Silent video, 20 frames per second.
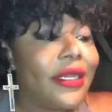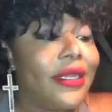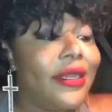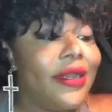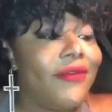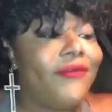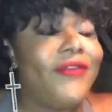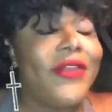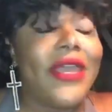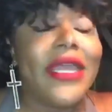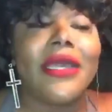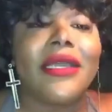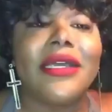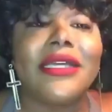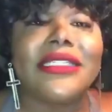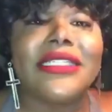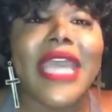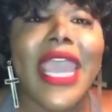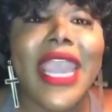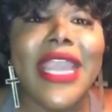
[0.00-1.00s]

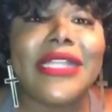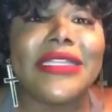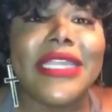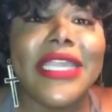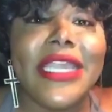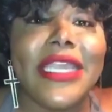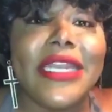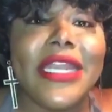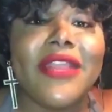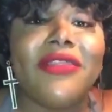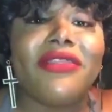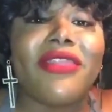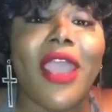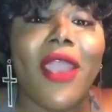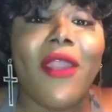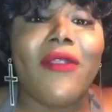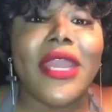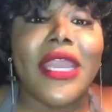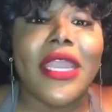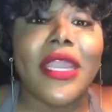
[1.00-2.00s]
Leviticus 18 and
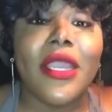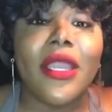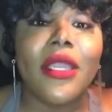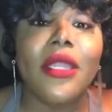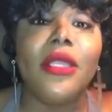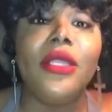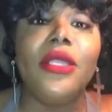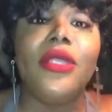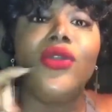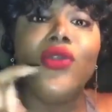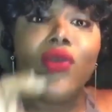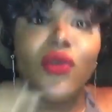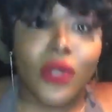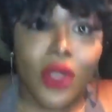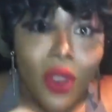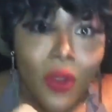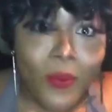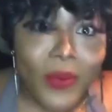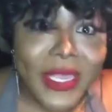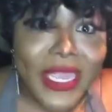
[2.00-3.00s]
30, you
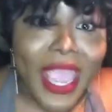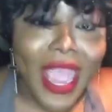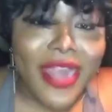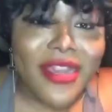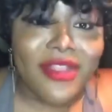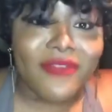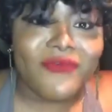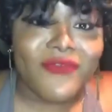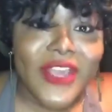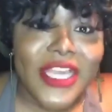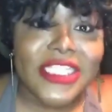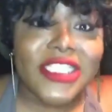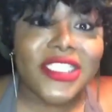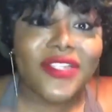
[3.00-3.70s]
gonna be at the fish